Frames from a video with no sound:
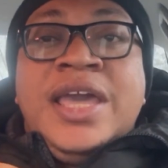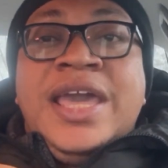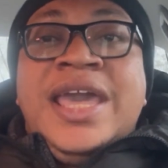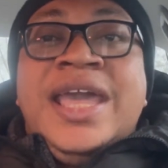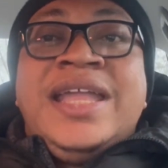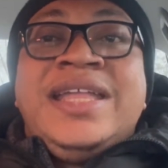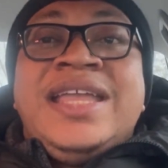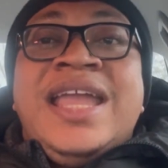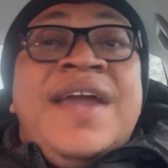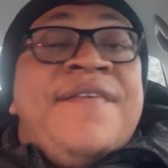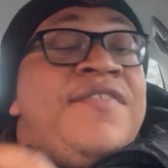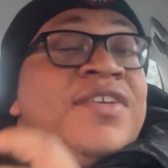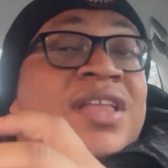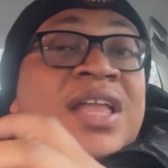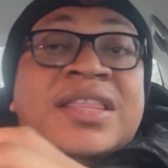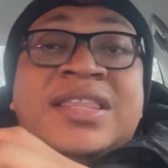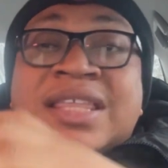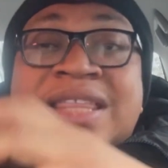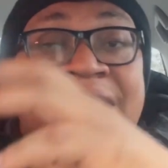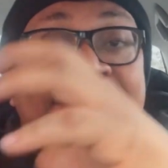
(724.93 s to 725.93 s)
and every
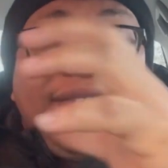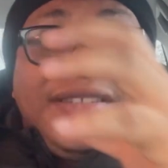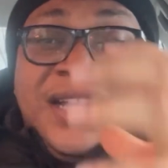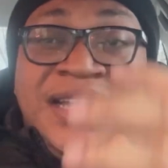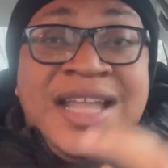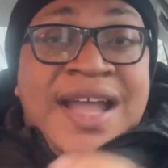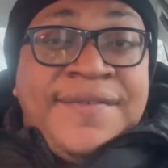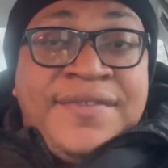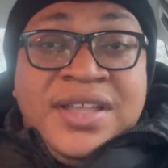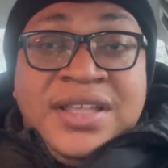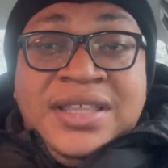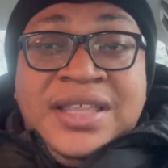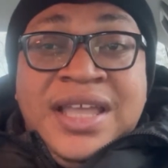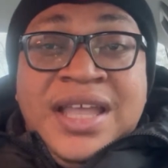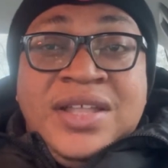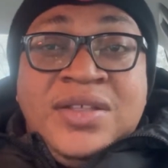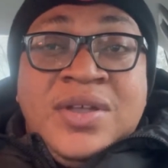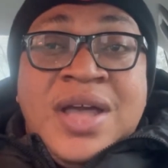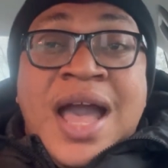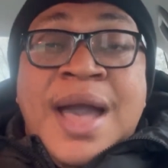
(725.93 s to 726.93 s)
other thing I've said after
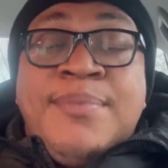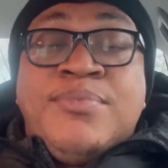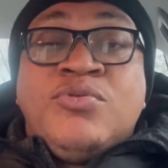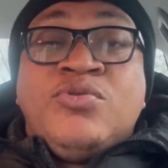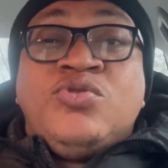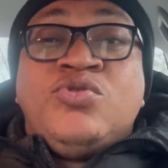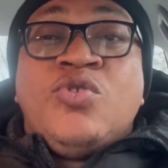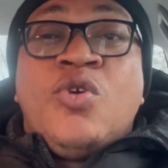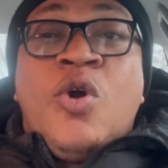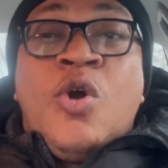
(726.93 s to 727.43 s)
then happened